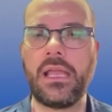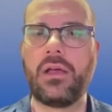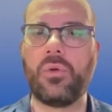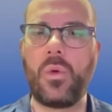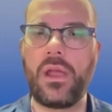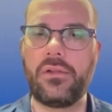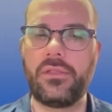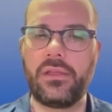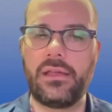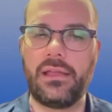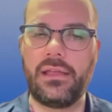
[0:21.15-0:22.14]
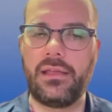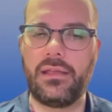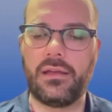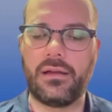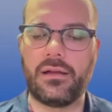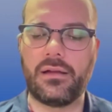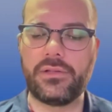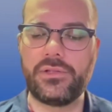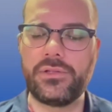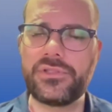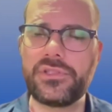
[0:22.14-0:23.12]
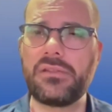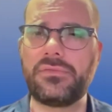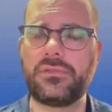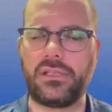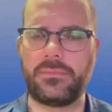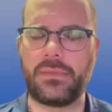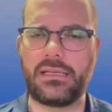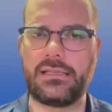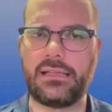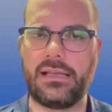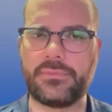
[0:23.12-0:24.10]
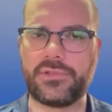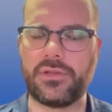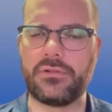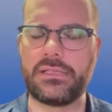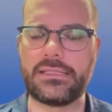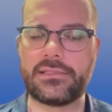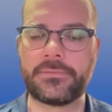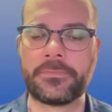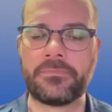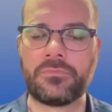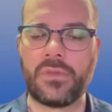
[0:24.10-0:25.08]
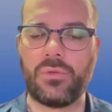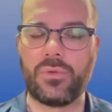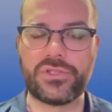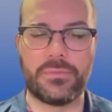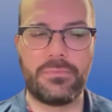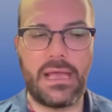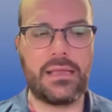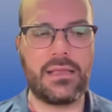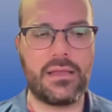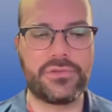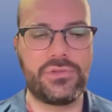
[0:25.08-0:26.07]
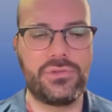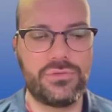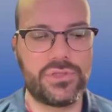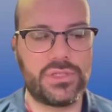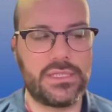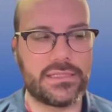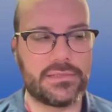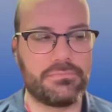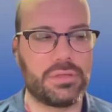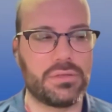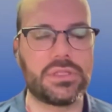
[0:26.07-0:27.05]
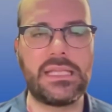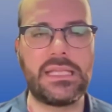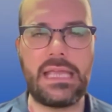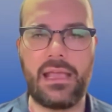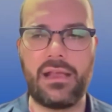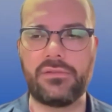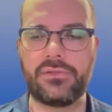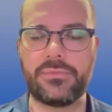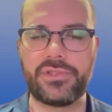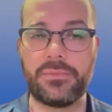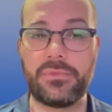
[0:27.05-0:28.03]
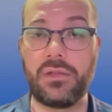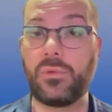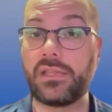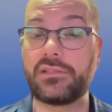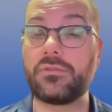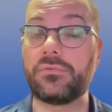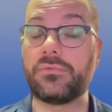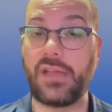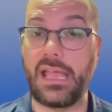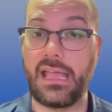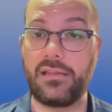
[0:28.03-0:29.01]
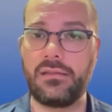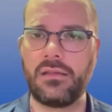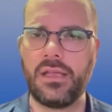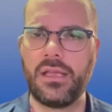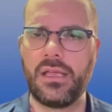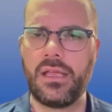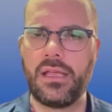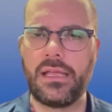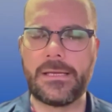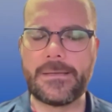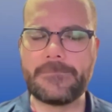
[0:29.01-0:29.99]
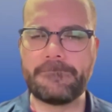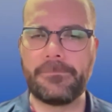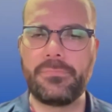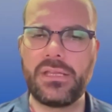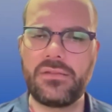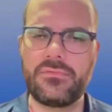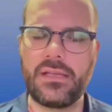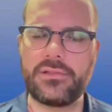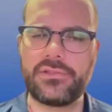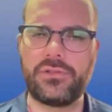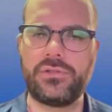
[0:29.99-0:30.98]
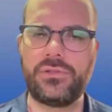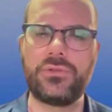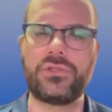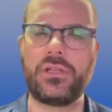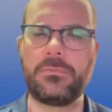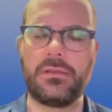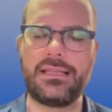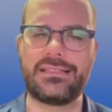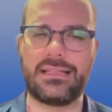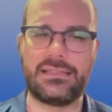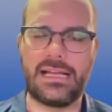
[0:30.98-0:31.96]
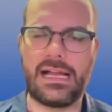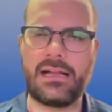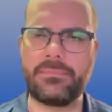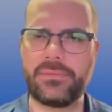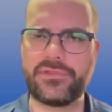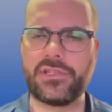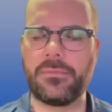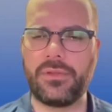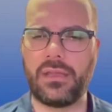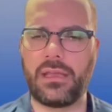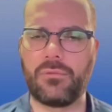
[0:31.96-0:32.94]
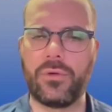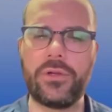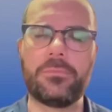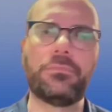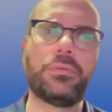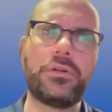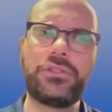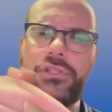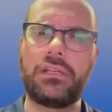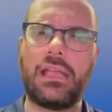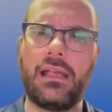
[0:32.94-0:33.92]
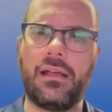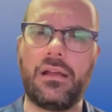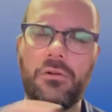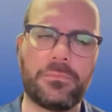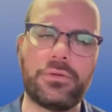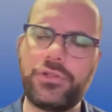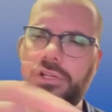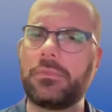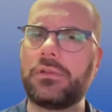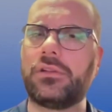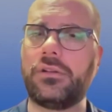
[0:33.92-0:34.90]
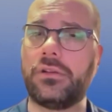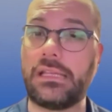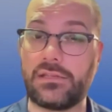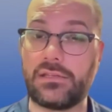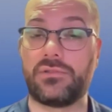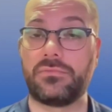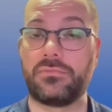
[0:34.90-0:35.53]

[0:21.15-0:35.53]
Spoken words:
Where they are used differently many times, though, is whereas a baghouse usually is pulling air from something with its own fan, bin vents are usually placed on top of something where you're pushing air or pushing material into.